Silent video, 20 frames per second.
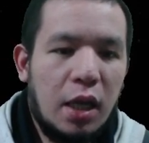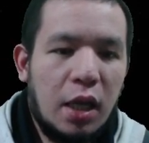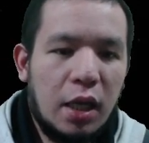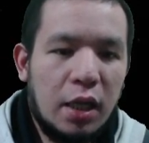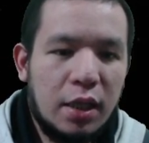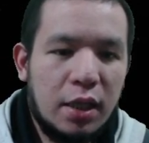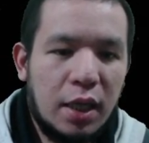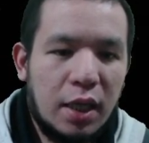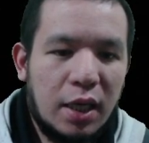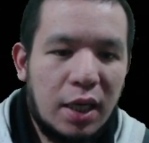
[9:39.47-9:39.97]

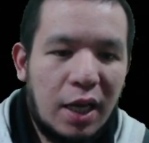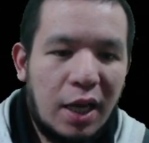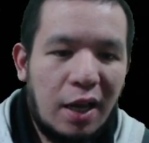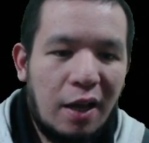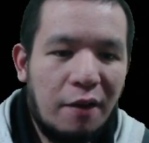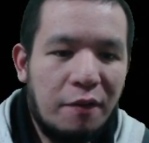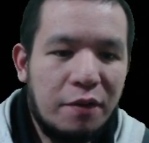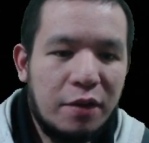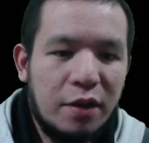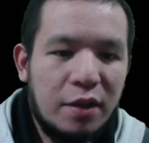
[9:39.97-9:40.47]
And then
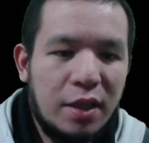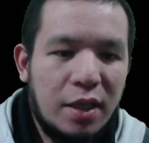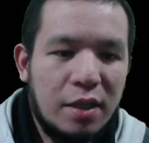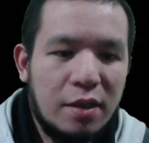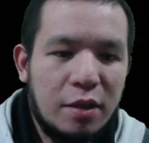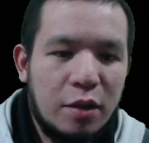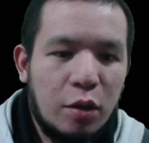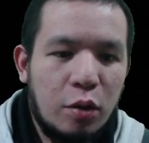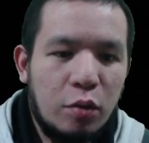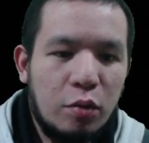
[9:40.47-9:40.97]
after
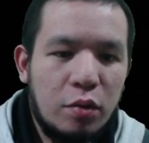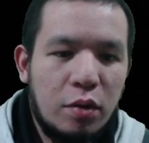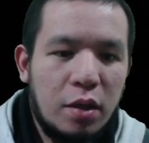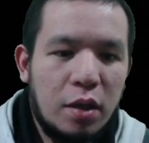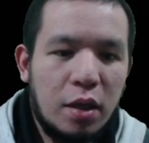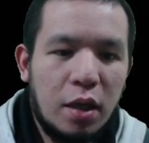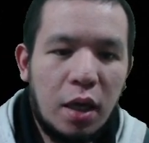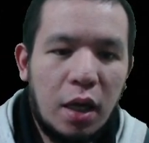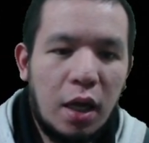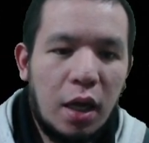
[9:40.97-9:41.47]
this node,
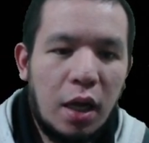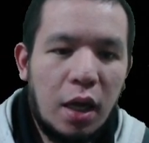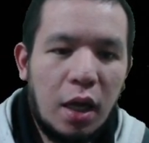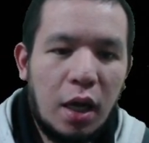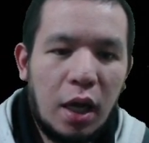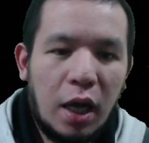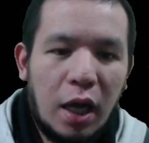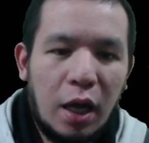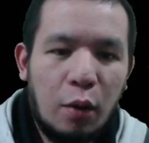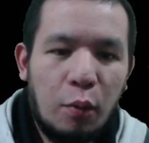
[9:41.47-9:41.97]

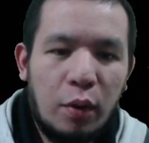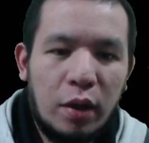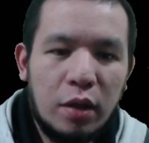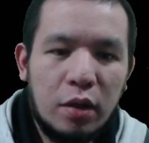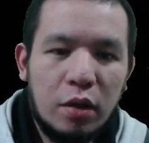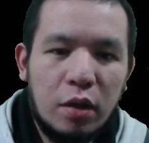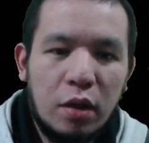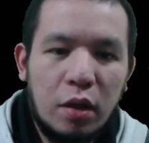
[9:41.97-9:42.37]
I went